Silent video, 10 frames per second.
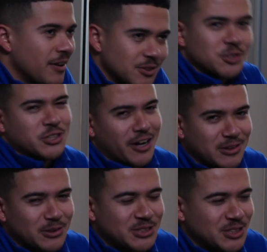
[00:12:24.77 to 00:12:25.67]
Shout out to
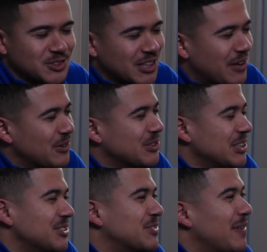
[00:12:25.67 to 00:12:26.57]
Little Caesars, love Little
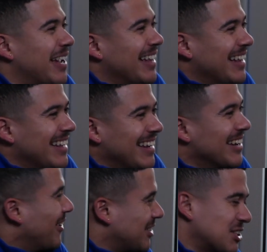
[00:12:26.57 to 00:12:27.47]
Caesars. But,
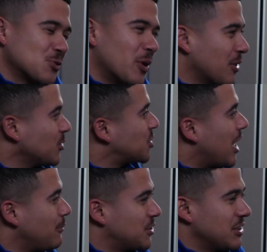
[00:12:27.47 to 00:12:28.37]
it's just one of those
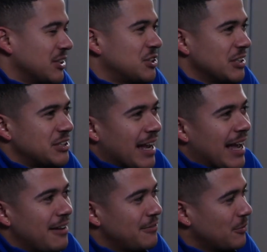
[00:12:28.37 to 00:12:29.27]
jobs that you
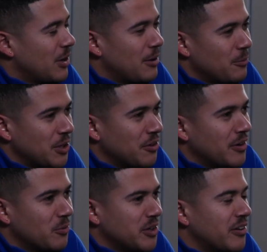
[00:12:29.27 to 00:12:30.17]
have when you're
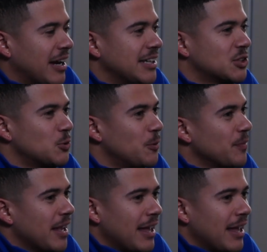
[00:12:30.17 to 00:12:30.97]
in high school.